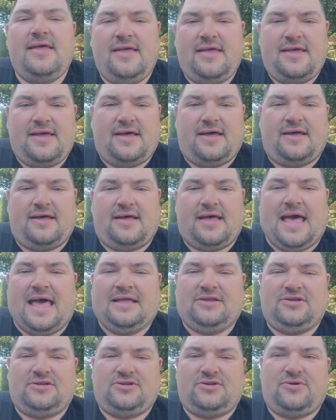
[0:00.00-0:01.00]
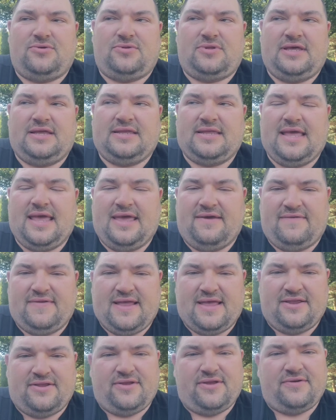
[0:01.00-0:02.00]
I just don't like to have it
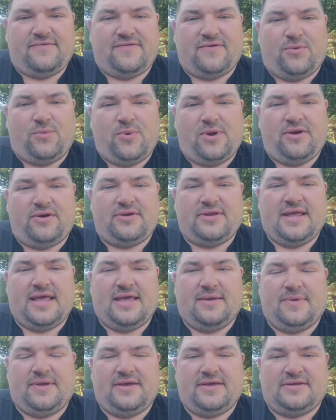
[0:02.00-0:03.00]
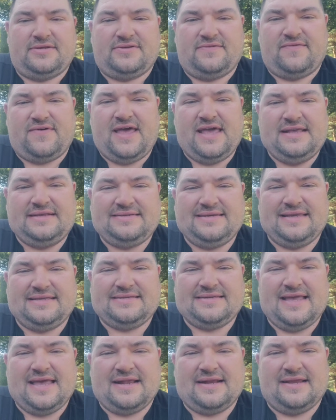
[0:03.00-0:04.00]
on for winter time because if ice
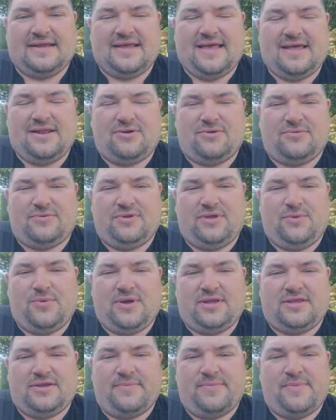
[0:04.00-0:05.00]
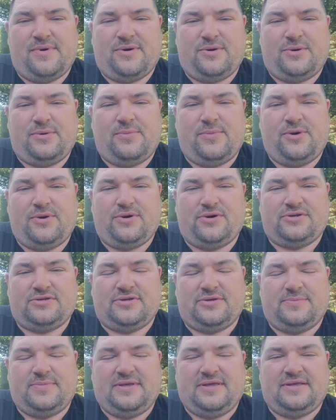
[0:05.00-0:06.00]
gets on it, I don't really want the motors
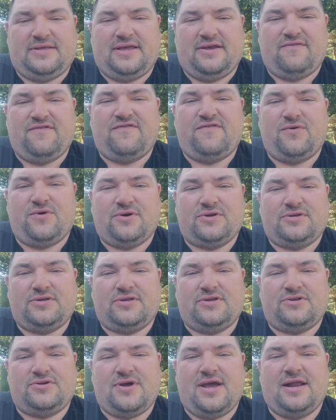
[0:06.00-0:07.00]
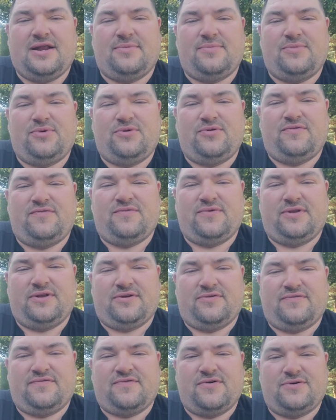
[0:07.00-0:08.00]
to be like forced to try to move when
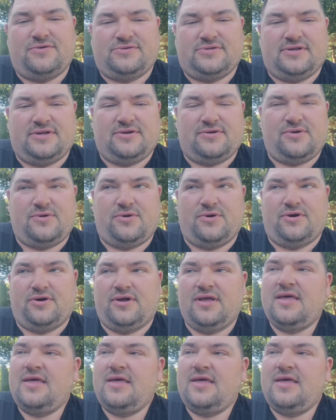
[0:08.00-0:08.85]
they're frozen, or